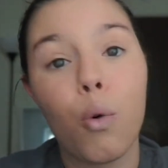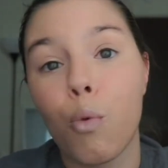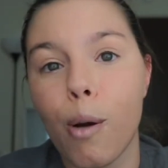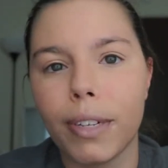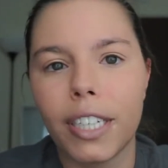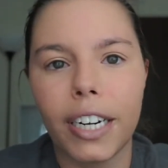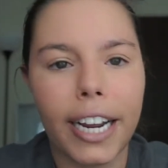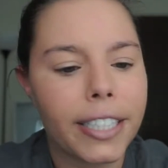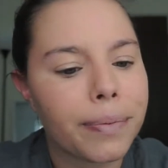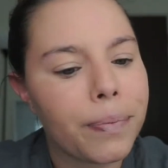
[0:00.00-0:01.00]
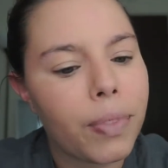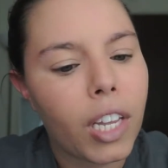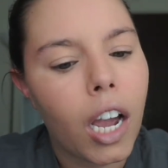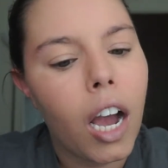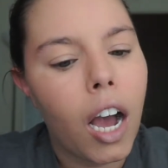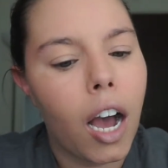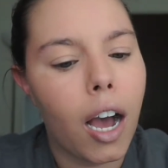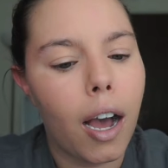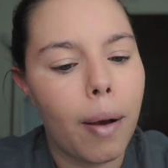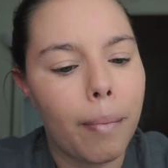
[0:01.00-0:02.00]
We're almost done, guys.
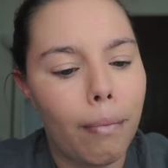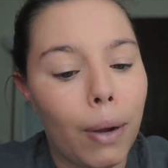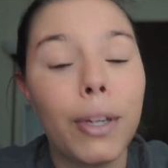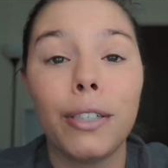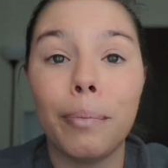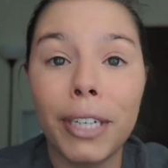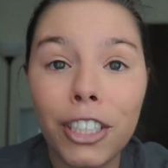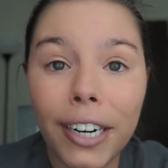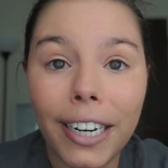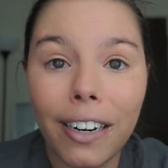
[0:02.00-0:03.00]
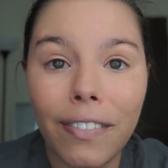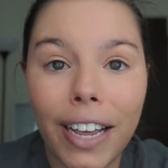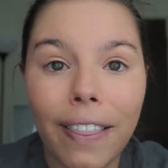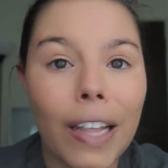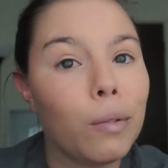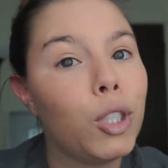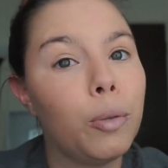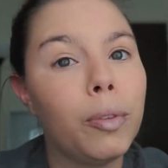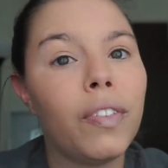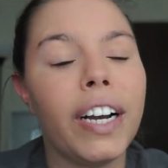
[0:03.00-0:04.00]
I went to a pin trading event. That was
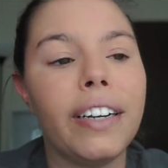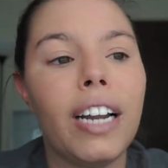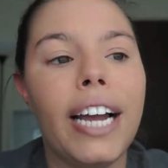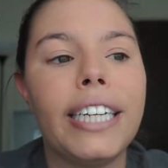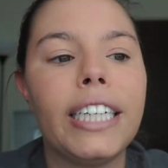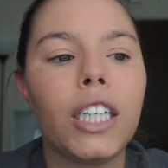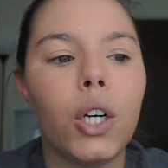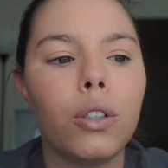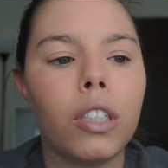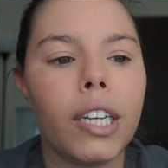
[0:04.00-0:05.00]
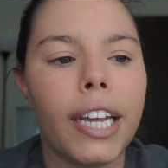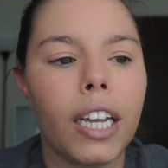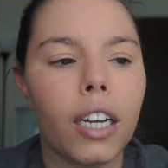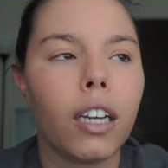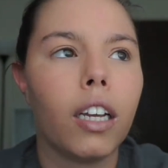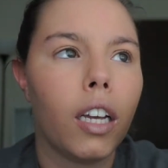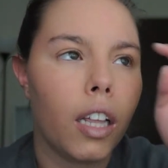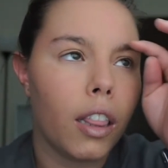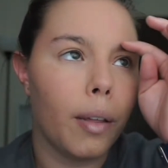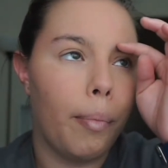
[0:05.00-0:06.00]
super fun. I didn't go to like
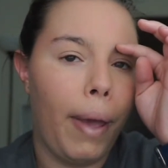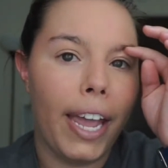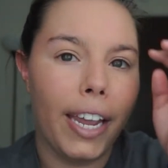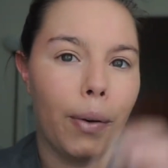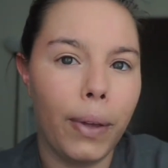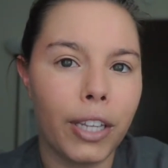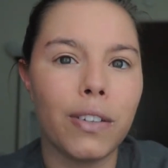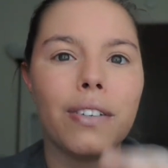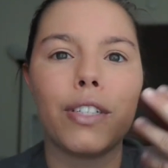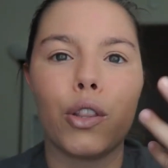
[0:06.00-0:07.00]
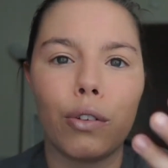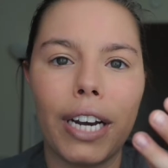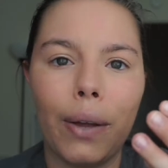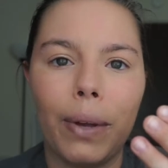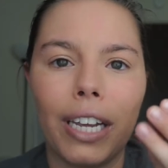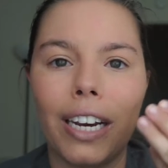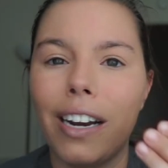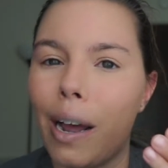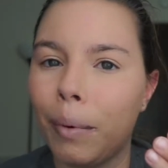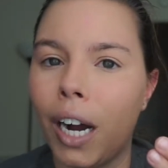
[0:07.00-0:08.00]
the paid week. So there was a 3-day weekend in
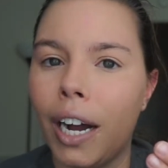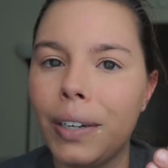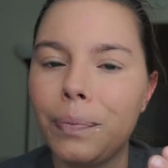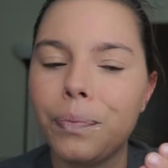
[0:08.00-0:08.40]
Epcot.